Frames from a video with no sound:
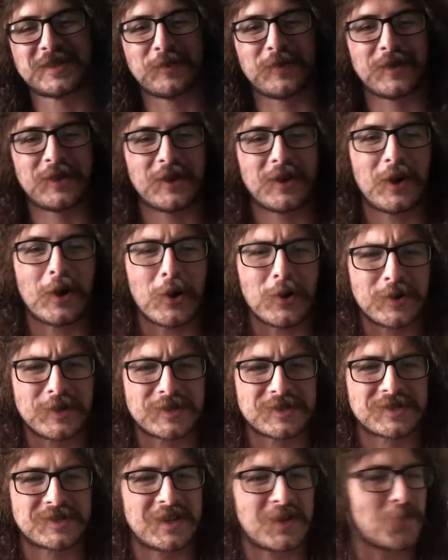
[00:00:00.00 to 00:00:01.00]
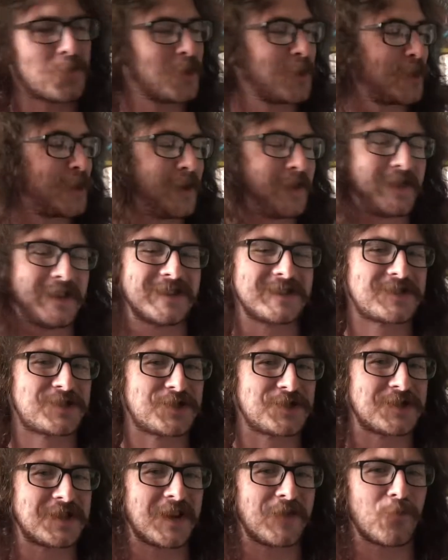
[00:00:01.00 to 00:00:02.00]
of the artists that work on this
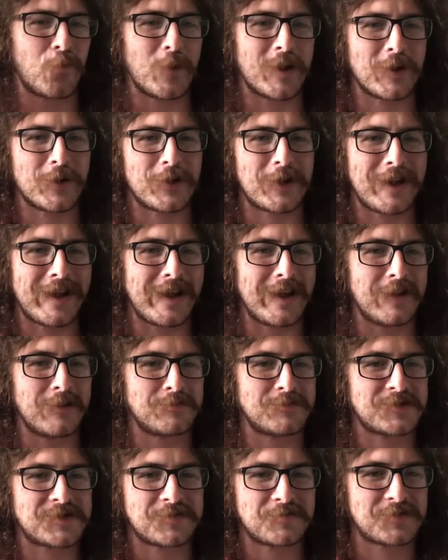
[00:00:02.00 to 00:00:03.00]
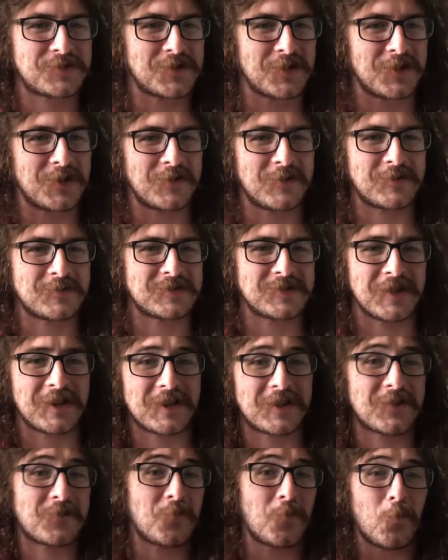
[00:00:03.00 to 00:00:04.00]
just have weird names, so I was
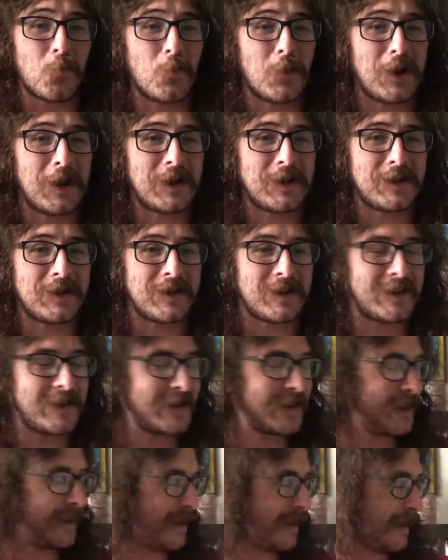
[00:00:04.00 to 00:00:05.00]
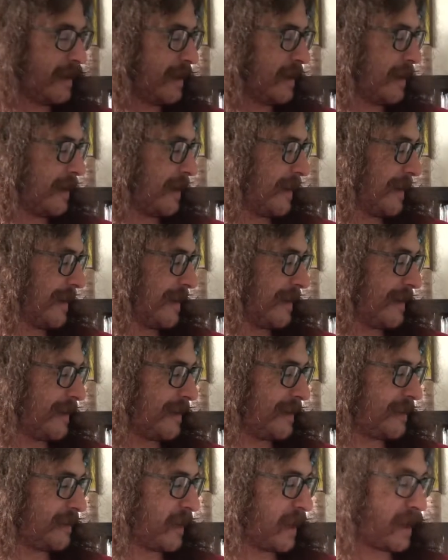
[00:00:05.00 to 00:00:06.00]
like, why not?
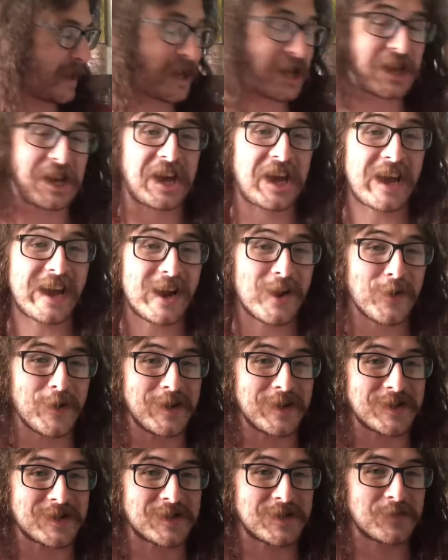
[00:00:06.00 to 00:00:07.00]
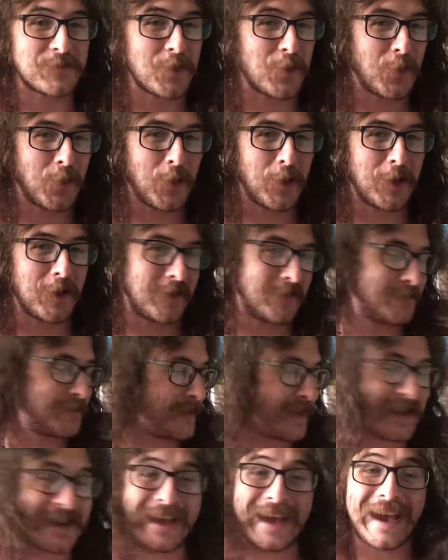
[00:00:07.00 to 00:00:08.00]
Like Carrot or
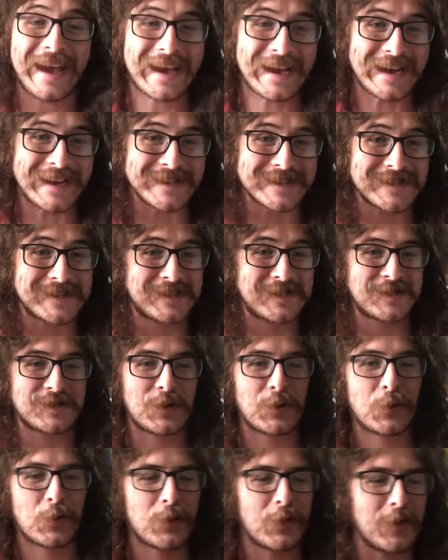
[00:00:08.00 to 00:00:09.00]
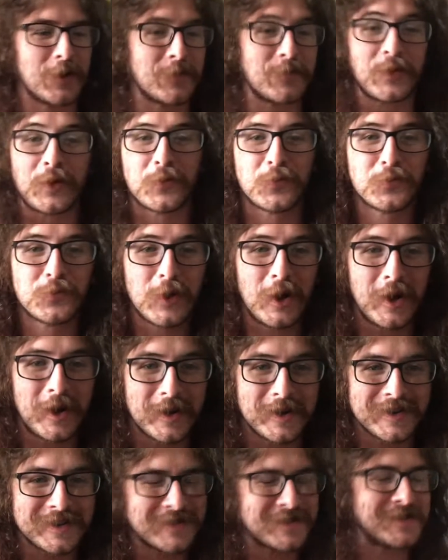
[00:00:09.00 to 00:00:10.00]
Cats or
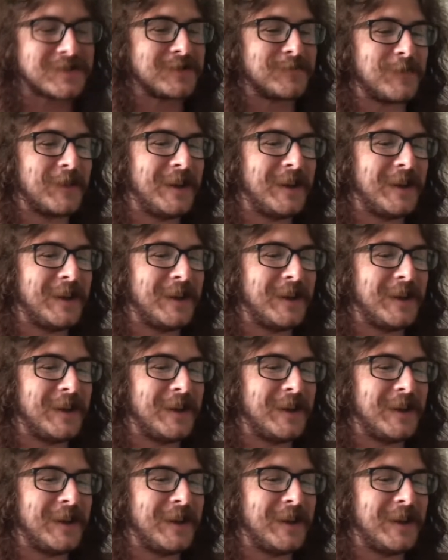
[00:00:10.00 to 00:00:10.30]
Rugs.